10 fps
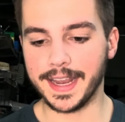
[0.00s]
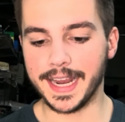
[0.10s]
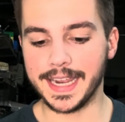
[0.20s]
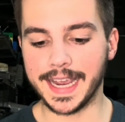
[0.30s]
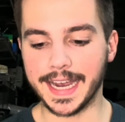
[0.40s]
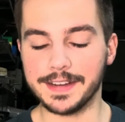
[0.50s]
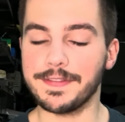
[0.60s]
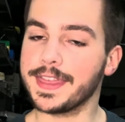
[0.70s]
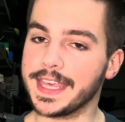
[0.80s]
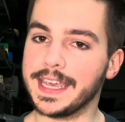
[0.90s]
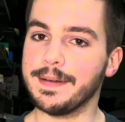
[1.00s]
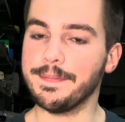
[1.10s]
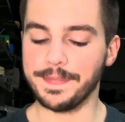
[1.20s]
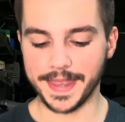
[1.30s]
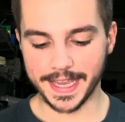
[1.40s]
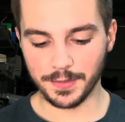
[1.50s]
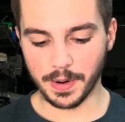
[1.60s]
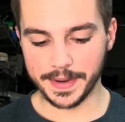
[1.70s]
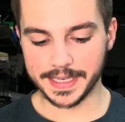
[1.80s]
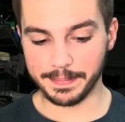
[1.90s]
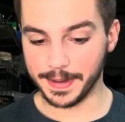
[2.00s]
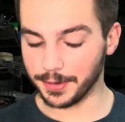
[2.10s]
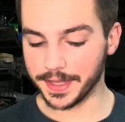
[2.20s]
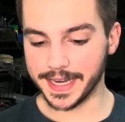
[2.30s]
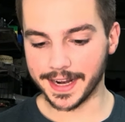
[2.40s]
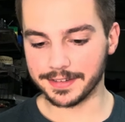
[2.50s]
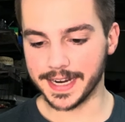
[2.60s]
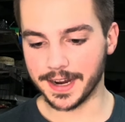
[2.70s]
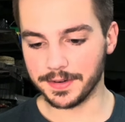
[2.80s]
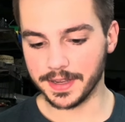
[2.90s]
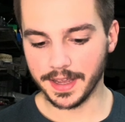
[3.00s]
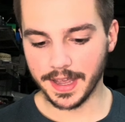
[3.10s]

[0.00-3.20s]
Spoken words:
any kind of theme that you want me to build the deck around.